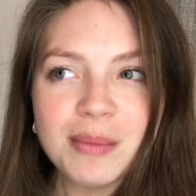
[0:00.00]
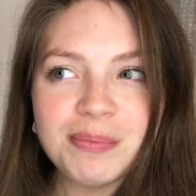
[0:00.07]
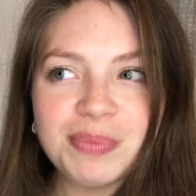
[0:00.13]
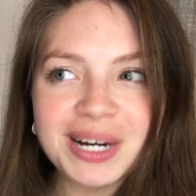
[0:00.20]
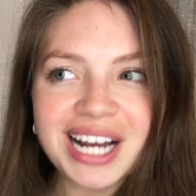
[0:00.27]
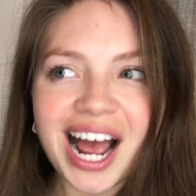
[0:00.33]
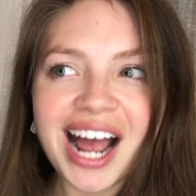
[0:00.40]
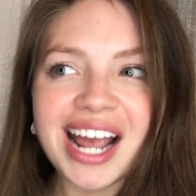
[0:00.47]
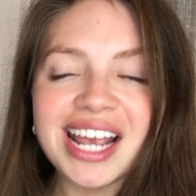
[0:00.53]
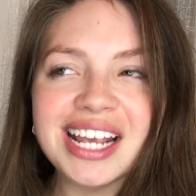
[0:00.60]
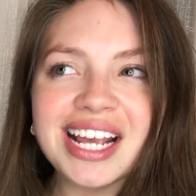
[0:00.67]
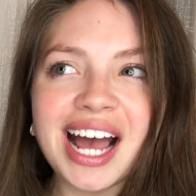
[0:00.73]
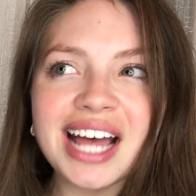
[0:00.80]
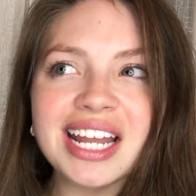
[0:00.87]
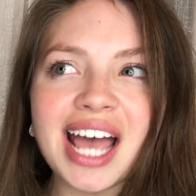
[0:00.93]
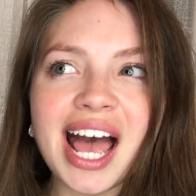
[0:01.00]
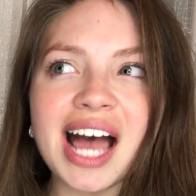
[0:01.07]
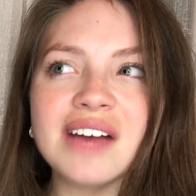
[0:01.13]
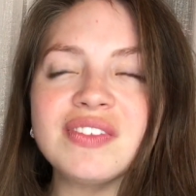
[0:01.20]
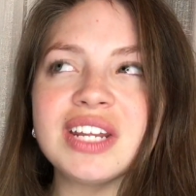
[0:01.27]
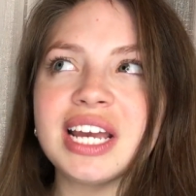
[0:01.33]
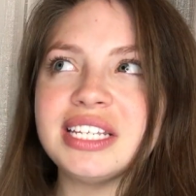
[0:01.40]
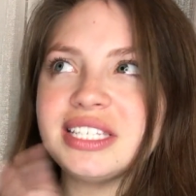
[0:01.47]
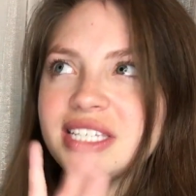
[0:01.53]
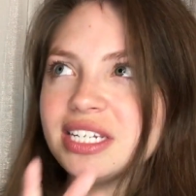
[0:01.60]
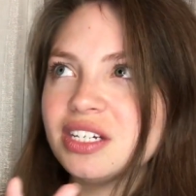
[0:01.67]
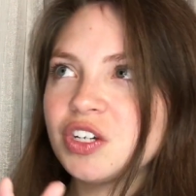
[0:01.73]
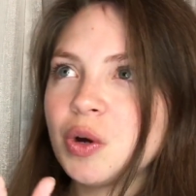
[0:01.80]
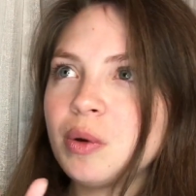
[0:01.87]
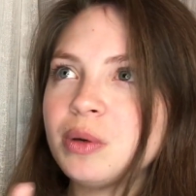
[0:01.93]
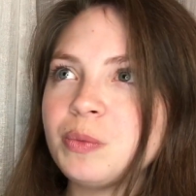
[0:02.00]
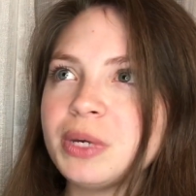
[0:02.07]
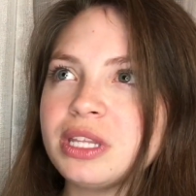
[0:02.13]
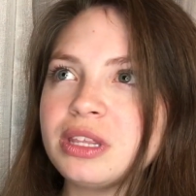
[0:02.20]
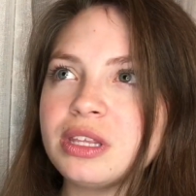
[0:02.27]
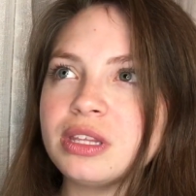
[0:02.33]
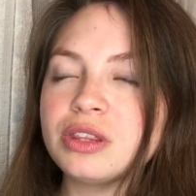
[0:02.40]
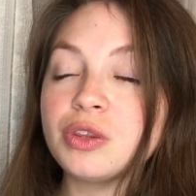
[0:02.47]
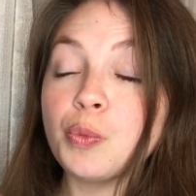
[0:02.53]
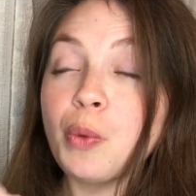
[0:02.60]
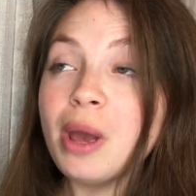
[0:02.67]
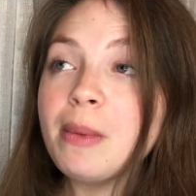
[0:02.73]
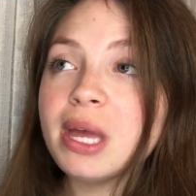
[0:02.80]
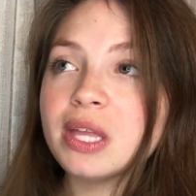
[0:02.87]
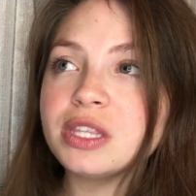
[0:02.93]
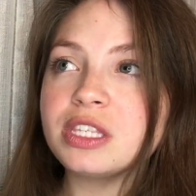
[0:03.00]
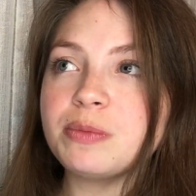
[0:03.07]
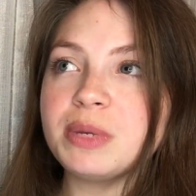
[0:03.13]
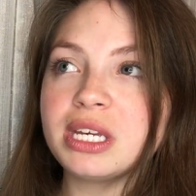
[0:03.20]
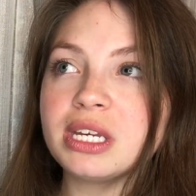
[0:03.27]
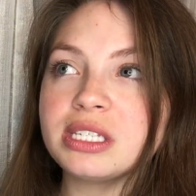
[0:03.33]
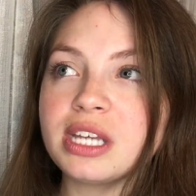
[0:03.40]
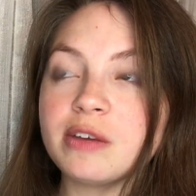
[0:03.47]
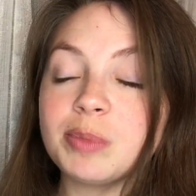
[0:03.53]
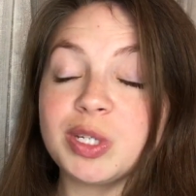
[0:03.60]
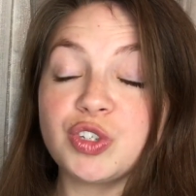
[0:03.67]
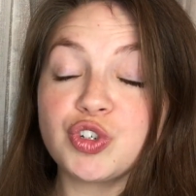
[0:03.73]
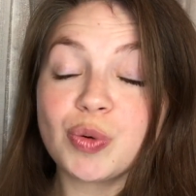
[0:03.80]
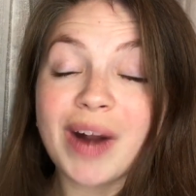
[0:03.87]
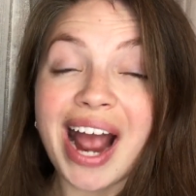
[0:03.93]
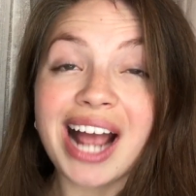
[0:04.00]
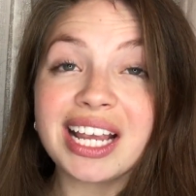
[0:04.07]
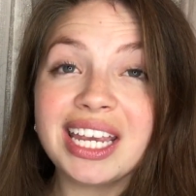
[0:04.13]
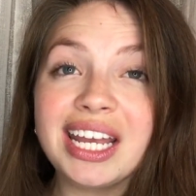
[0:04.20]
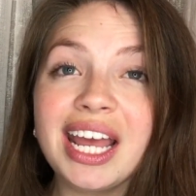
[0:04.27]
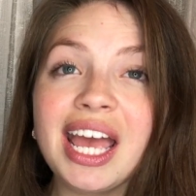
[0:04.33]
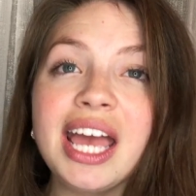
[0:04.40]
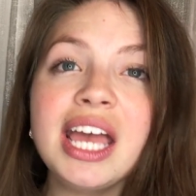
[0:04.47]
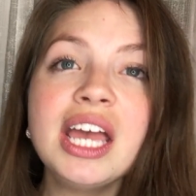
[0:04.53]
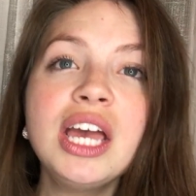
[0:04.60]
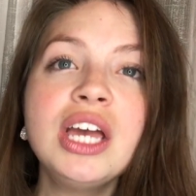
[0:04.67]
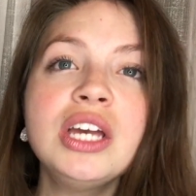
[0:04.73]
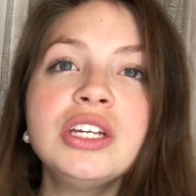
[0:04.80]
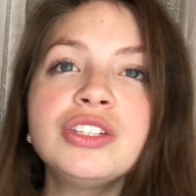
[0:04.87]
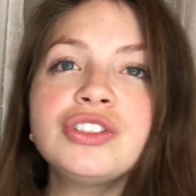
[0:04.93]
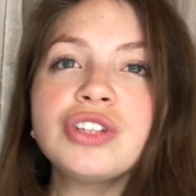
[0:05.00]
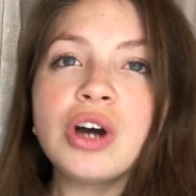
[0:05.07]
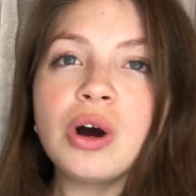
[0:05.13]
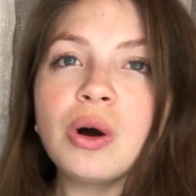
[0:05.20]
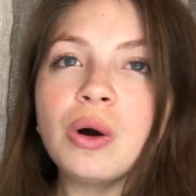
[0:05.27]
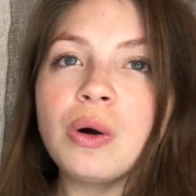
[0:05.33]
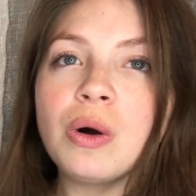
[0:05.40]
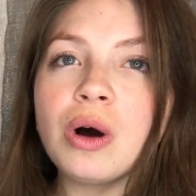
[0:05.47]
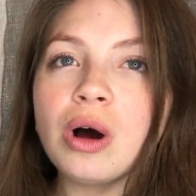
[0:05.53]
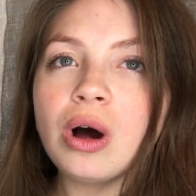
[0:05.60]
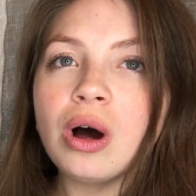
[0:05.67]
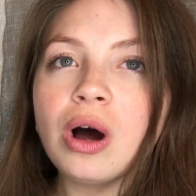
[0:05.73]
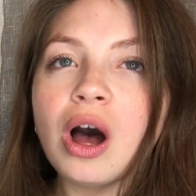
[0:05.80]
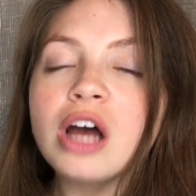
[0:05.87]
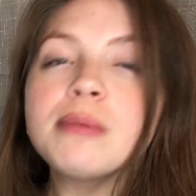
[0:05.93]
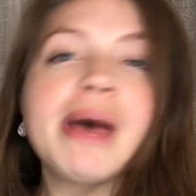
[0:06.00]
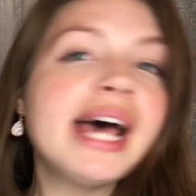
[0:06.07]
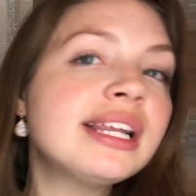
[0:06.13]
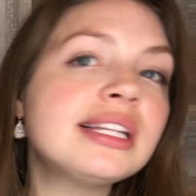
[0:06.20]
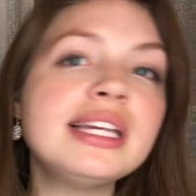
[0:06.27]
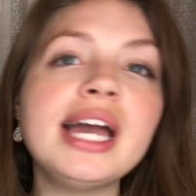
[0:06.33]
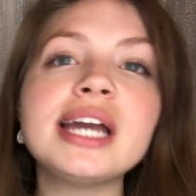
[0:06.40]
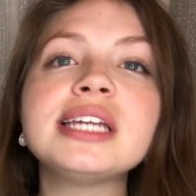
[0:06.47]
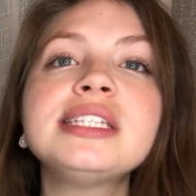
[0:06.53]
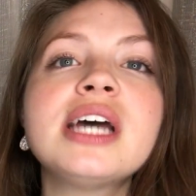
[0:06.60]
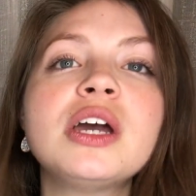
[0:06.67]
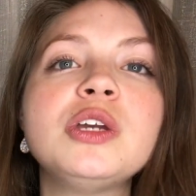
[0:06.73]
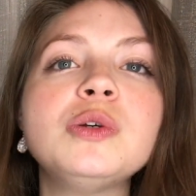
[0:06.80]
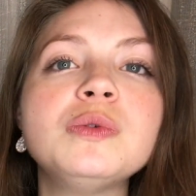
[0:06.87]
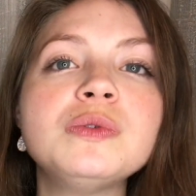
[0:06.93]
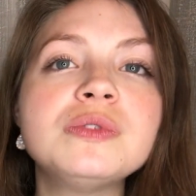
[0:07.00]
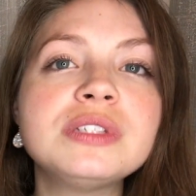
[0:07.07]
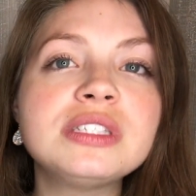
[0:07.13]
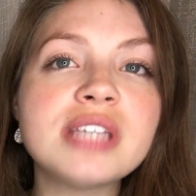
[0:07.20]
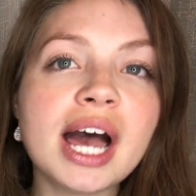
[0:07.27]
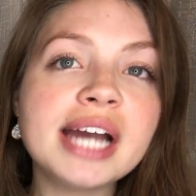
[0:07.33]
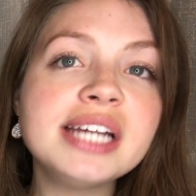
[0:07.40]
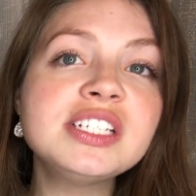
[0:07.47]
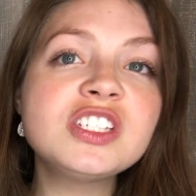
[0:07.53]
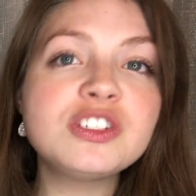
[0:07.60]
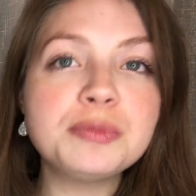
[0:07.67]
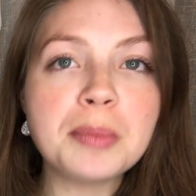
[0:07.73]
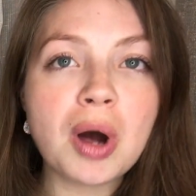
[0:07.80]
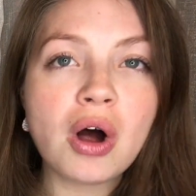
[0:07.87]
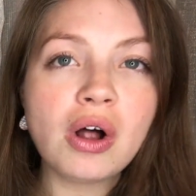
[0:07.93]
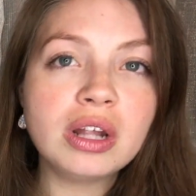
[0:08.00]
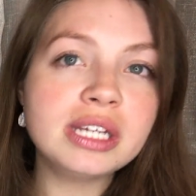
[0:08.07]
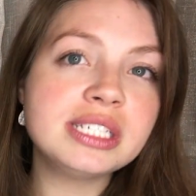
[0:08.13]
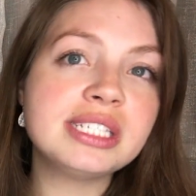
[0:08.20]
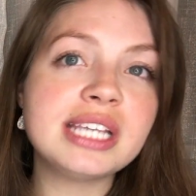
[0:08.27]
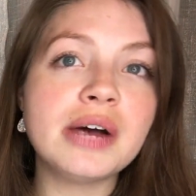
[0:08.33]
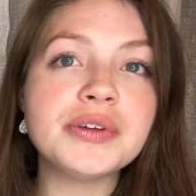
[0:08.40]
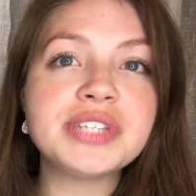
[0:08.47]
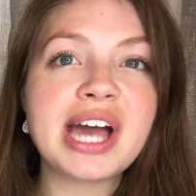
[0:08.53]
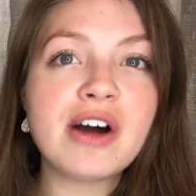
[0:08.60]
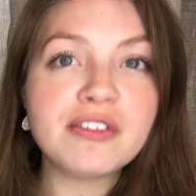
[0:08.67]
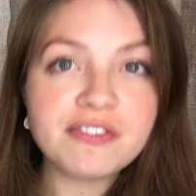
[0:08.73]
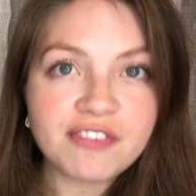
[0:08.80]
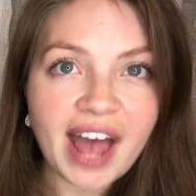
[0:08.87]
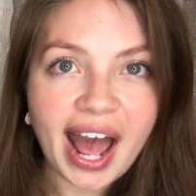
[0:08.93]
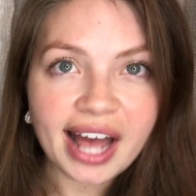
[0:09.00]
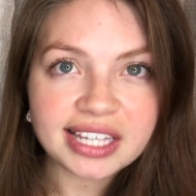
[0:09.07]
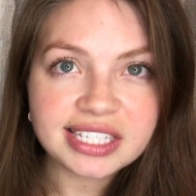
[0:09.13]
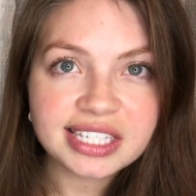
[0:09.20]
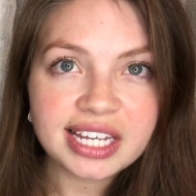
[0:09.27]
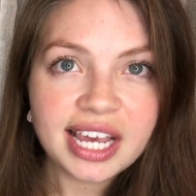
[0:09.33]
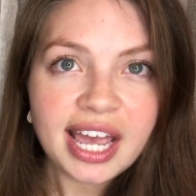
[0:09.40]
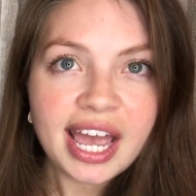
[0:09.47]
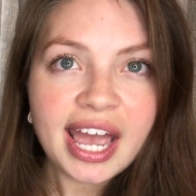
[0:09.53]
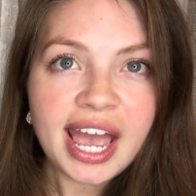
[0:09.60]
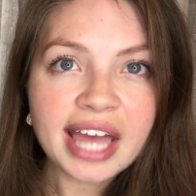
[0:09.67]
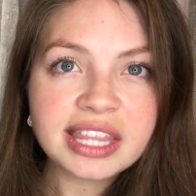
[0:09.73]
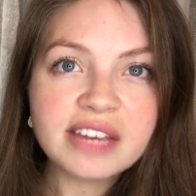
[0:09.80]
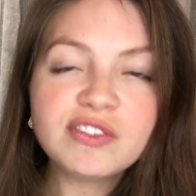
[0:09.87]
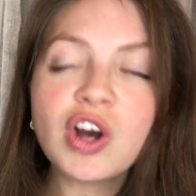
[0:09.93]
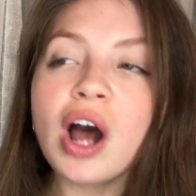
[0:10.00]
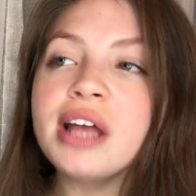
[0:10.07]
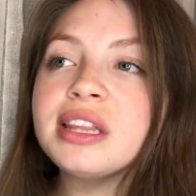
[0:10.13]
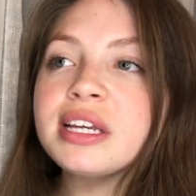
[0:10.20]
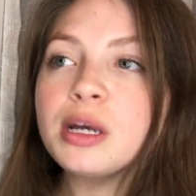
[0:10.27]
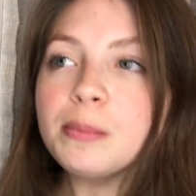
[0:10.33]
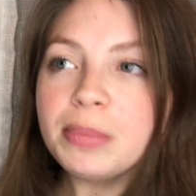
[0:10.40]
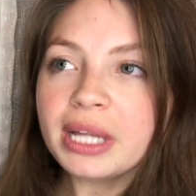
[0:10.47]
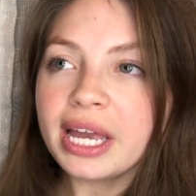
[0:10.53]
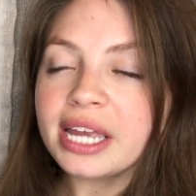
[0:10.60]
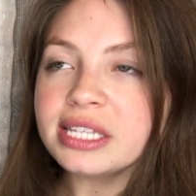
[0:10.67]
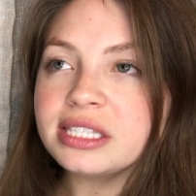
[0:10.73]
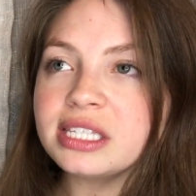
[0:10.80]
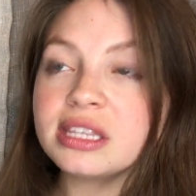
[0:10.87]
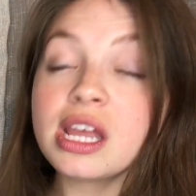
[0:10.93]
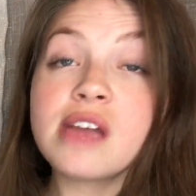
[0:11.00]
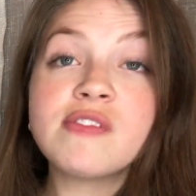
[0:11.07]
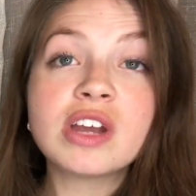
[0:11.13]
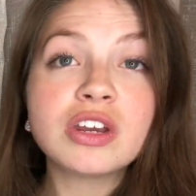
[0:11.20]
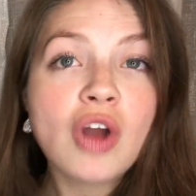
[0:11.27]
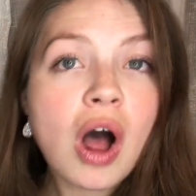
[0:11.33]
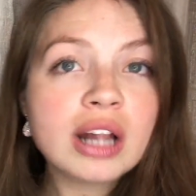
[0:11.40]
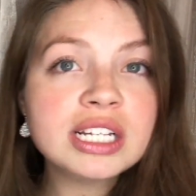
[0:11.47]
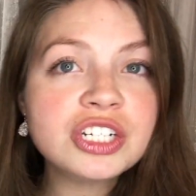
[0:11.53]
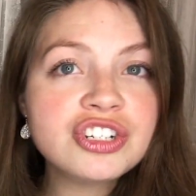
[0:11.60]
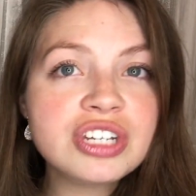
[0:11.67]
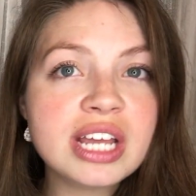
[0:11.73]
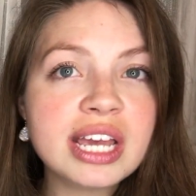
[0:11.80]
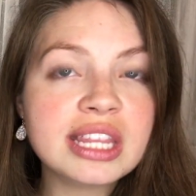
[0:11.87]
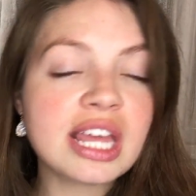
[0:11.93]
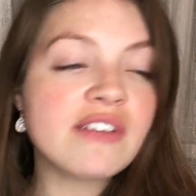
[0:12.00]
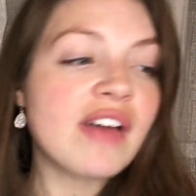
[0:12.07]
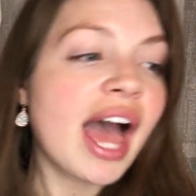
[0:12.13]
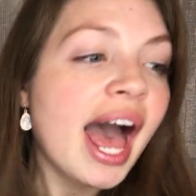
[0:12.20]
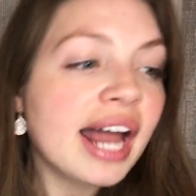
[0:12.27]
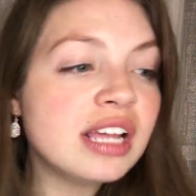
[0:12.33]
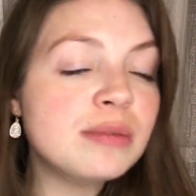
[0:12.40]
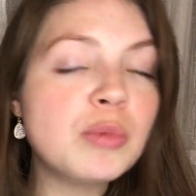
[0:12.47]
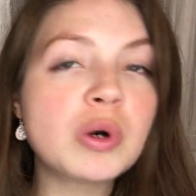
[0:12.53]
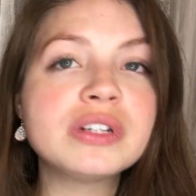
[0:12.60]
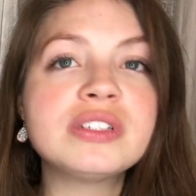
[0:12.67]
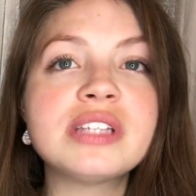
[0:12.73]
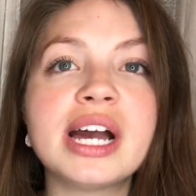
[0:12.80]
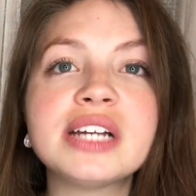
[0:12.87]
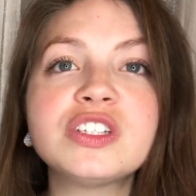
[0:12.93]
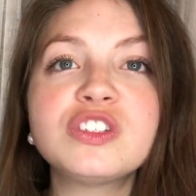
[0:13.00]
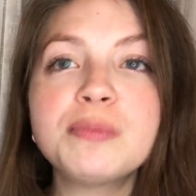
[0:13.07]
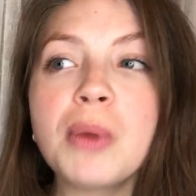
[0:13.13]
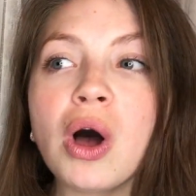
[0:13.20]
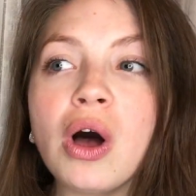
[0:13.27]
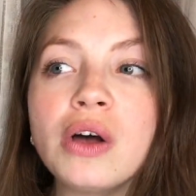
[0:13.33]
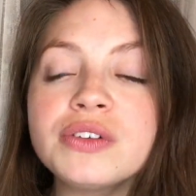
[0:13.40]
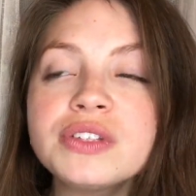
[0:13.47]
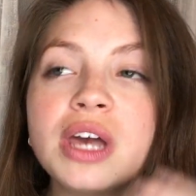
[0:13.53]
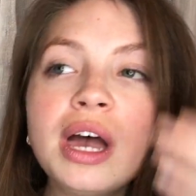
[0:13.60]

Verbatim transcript: but I kind of have an idea going with the women's because I've been tracking it, so automatically I can tell you size small sells out fast, and they've gone the complaints and they've acknowledged it and they've added more size smalls,